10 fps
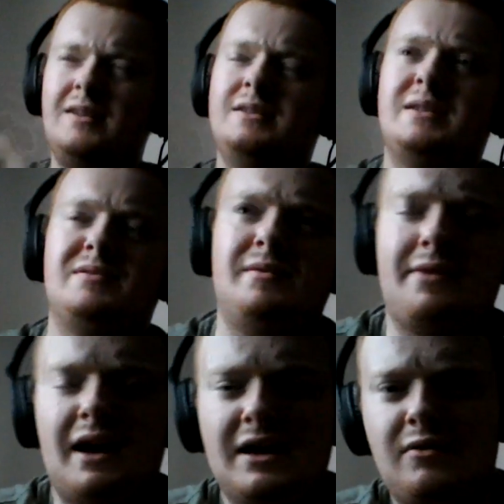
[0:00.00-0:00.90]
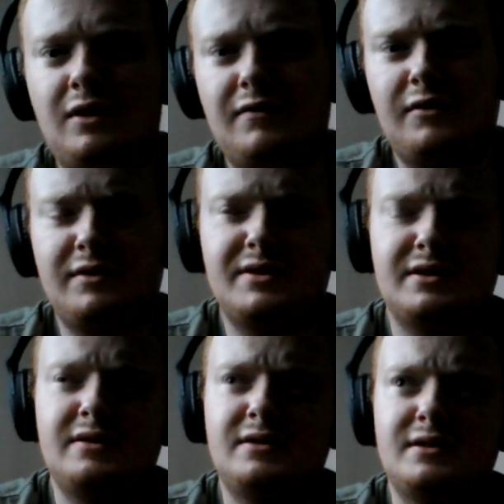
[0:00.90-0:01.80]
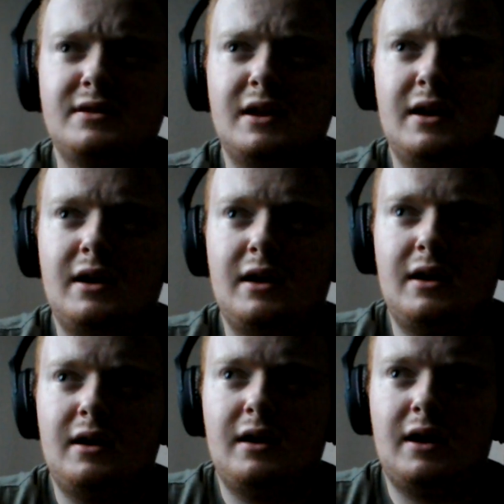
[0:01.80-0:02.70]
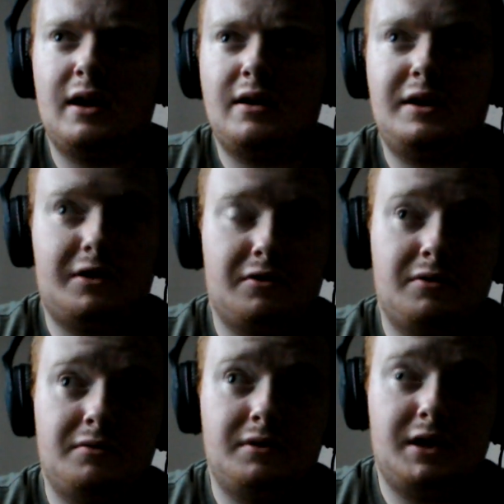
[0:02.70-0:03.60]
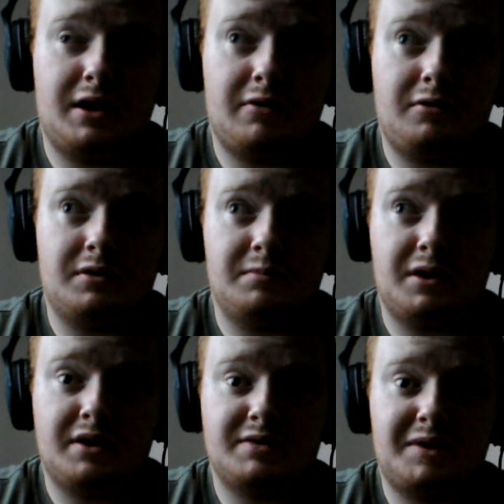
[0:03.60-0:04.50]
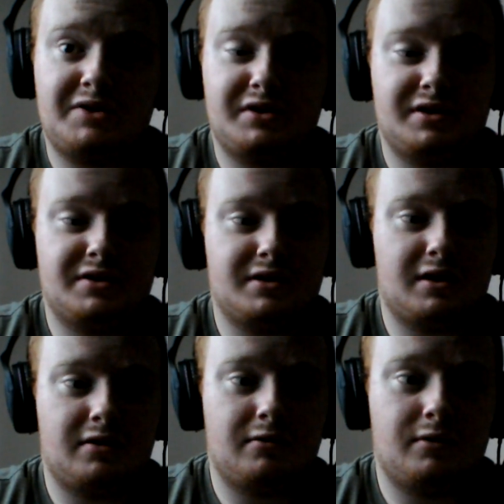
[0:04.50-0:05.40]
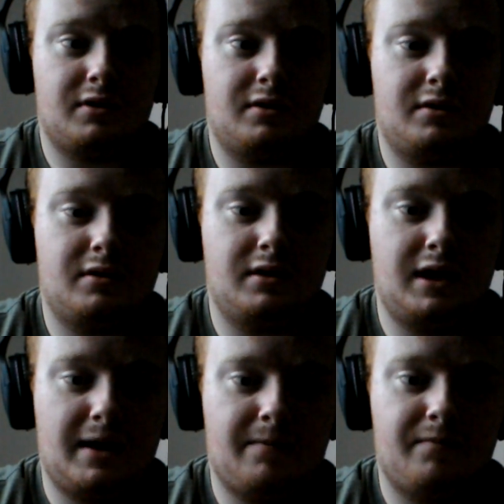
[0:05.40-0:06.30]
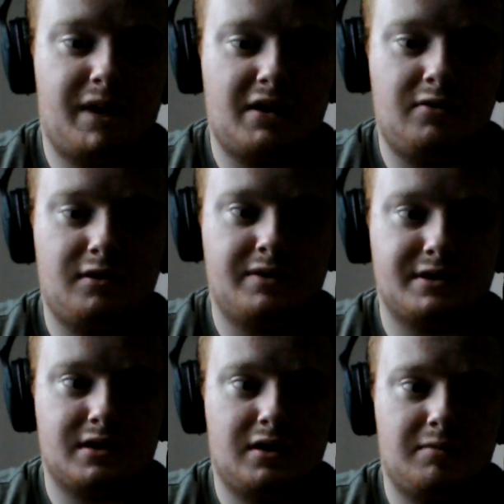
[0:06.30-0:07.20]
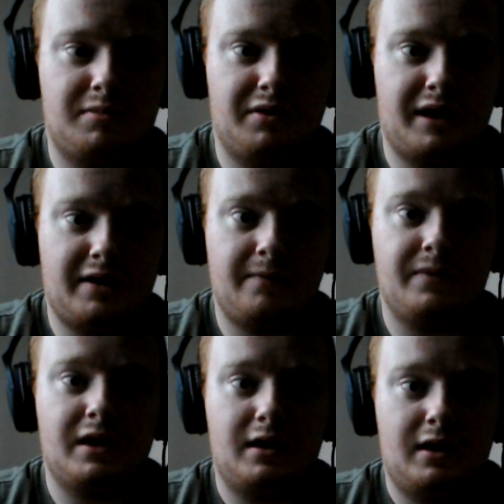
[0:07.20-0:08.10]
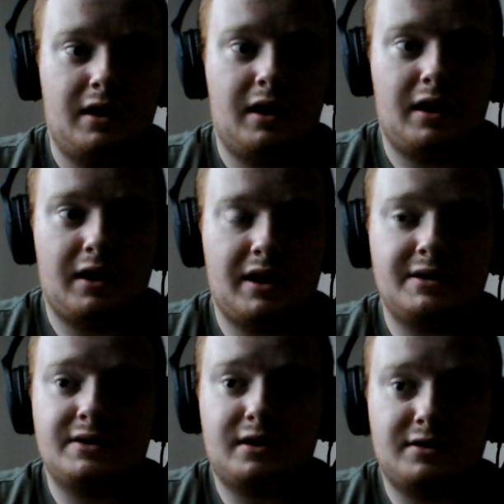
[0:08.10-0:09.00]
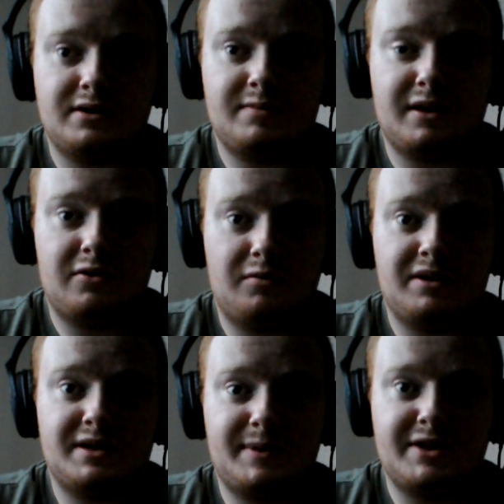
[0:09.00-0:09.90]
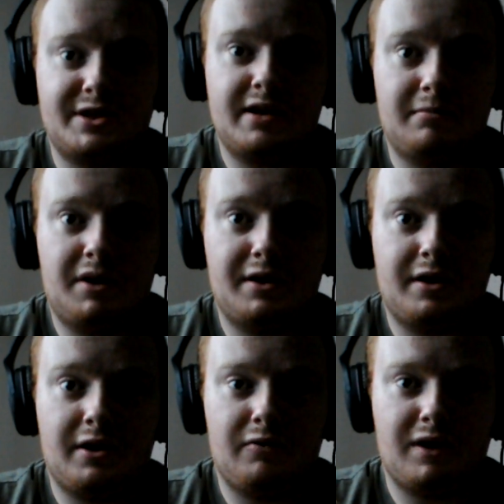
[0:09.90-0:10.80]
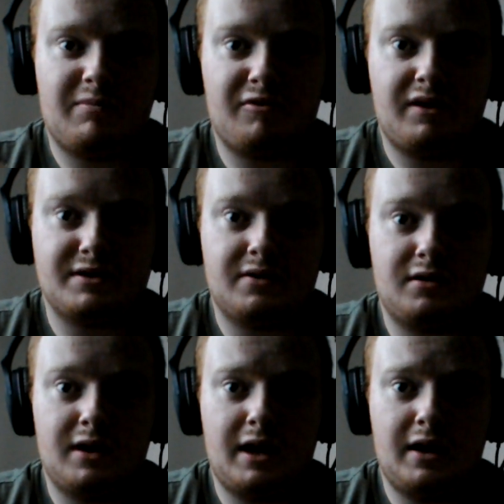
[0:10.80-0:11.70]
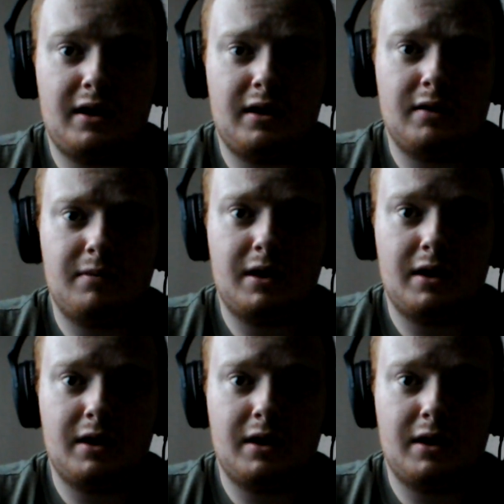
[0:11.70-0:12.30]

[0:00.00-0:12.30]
Seemed to they had quite a few incidents, Nico Hulkenberg especially. So yeah, bad luck at the start, but then it started to pick up, especially in Monaco, where Perez got a